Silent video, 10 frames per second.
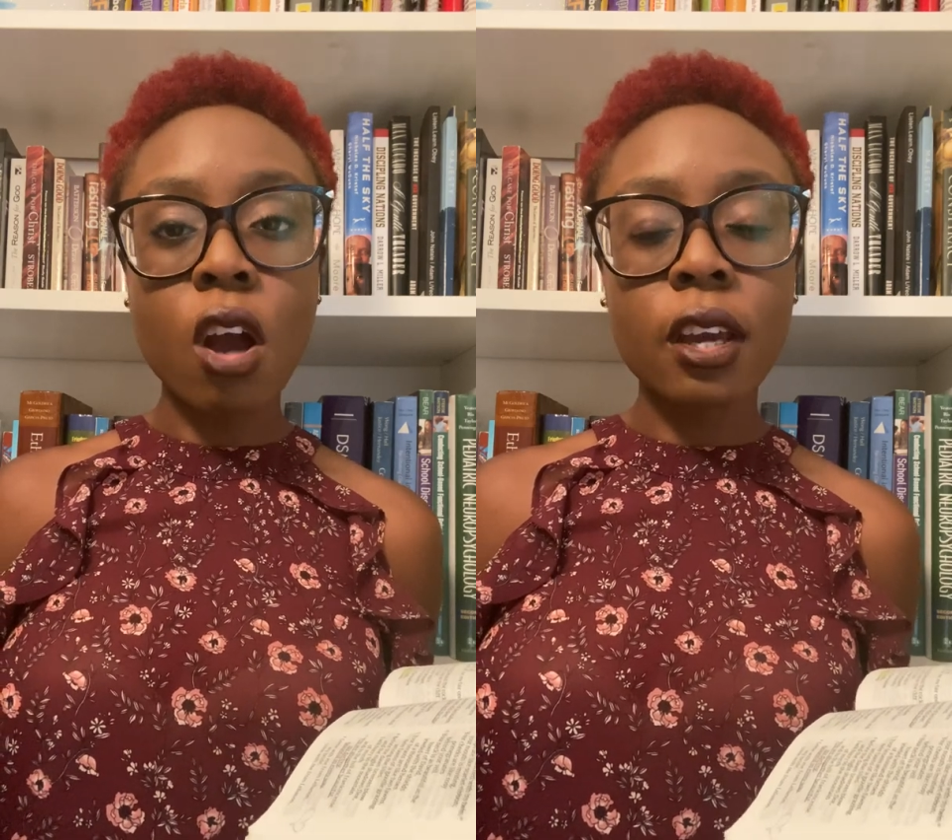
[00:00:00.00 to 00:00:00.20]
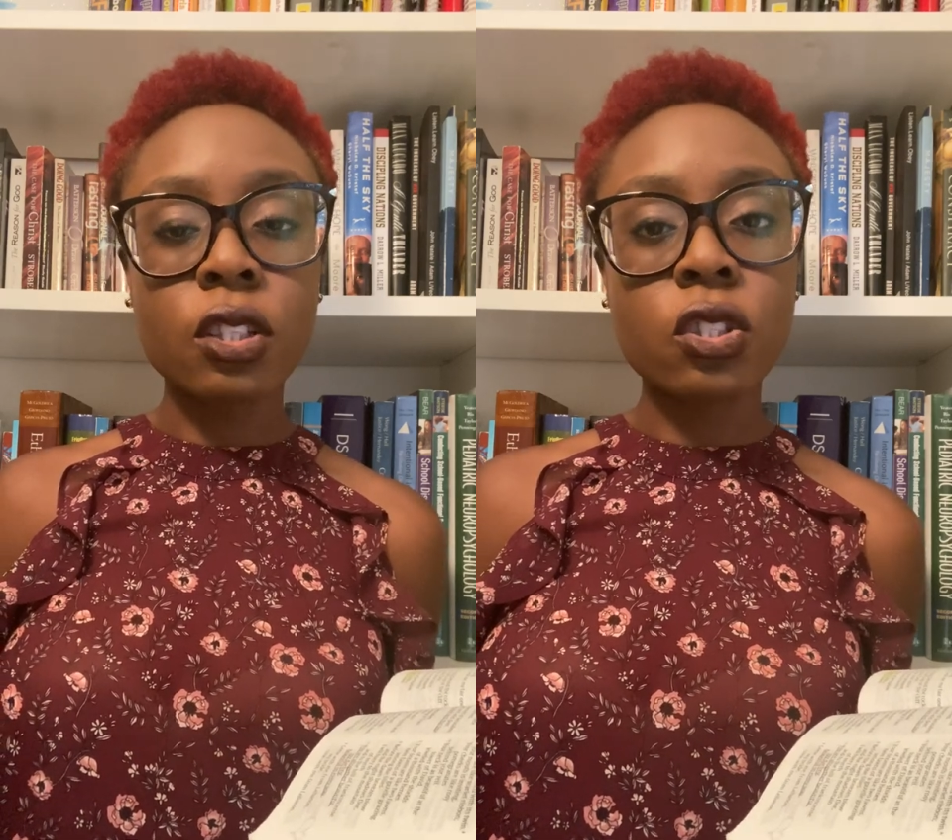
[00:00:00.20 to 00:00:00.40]

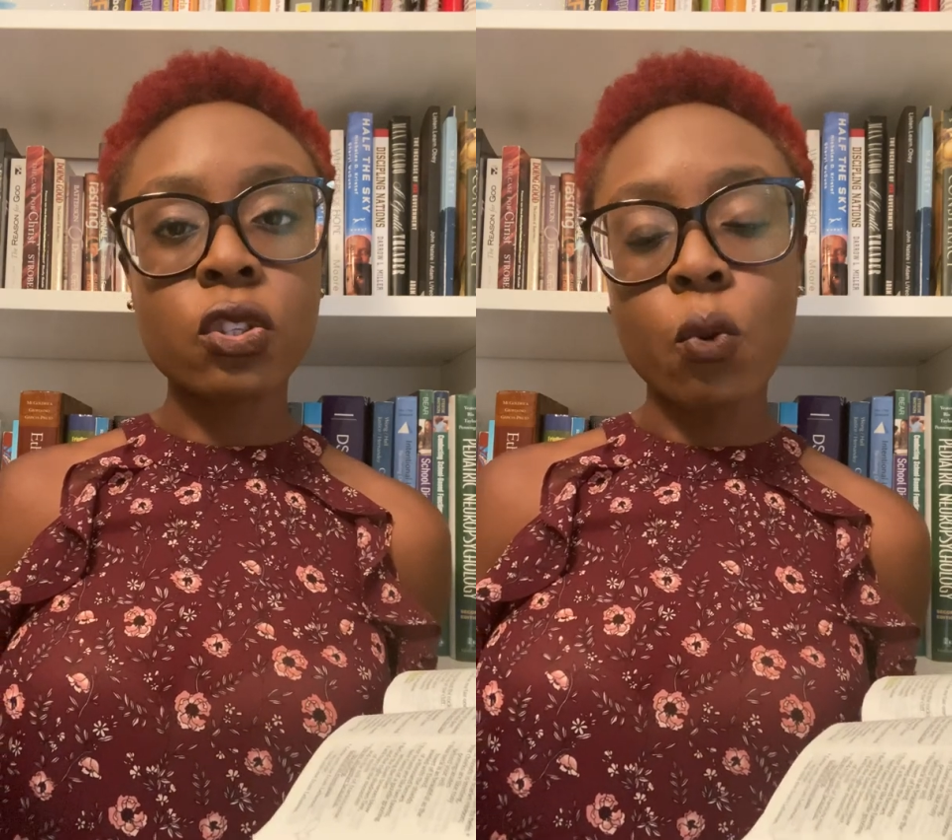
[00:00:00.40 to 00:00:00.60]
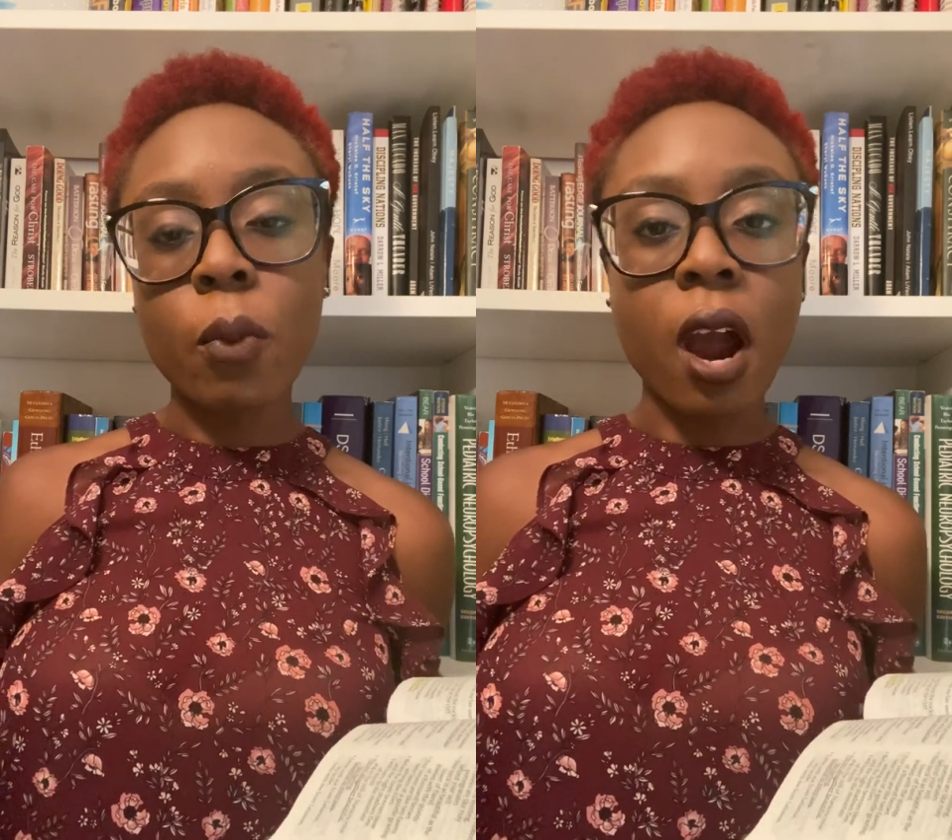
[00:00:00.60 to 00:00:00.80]
it's
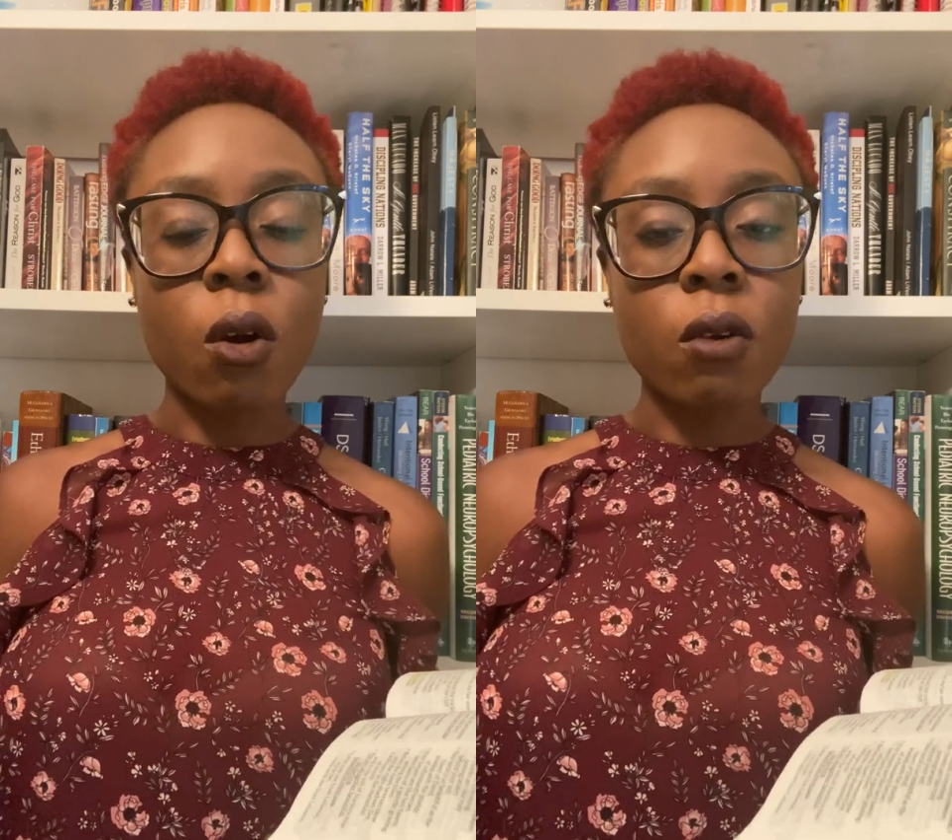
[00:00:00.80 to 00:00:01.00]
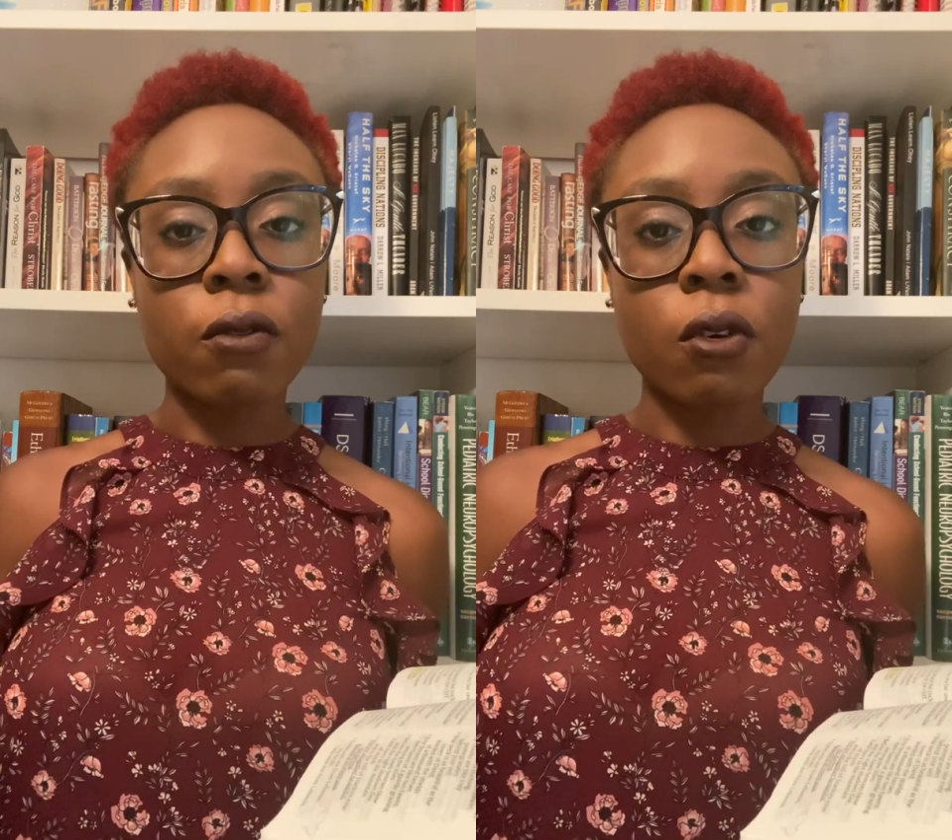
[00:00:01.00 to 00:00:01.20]
so
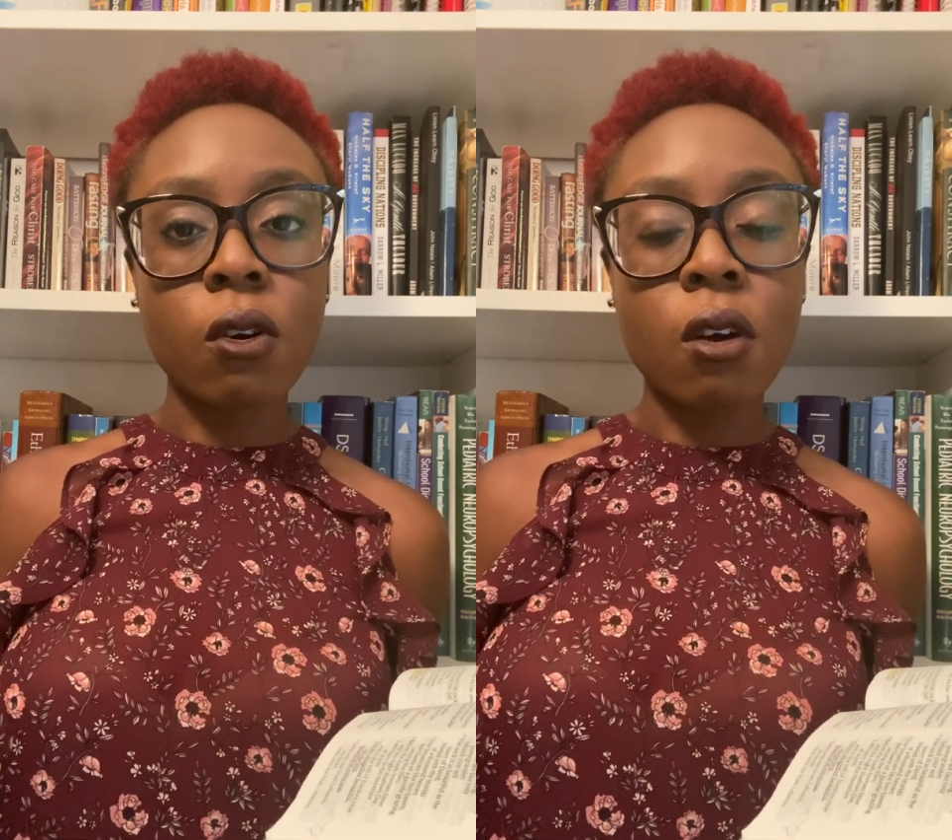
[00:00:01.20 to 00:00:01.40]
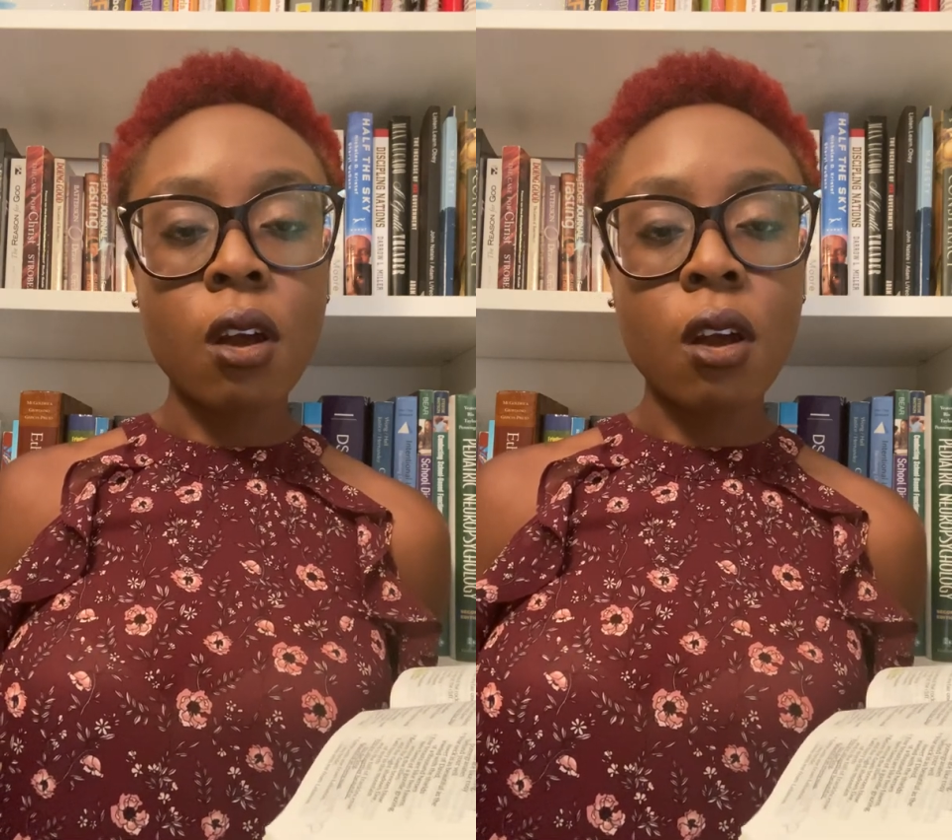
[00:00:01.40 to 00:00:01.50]
powerful,